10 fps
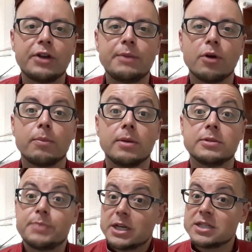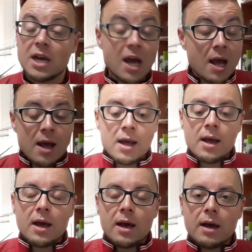any problems, because
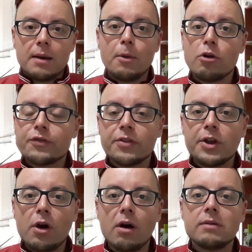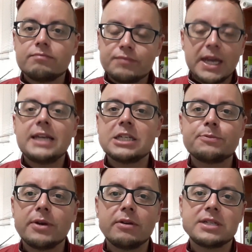more often than not, he's
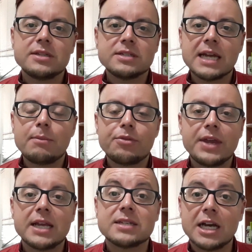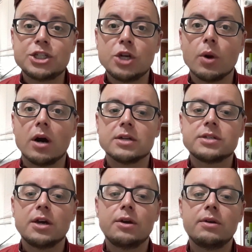experiencing the same things as you are.
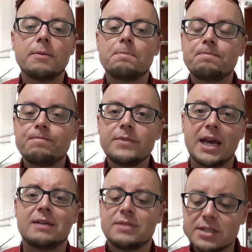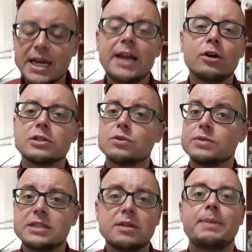So yeah, stay in hostels.
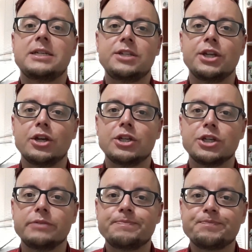It's the best thing you can do.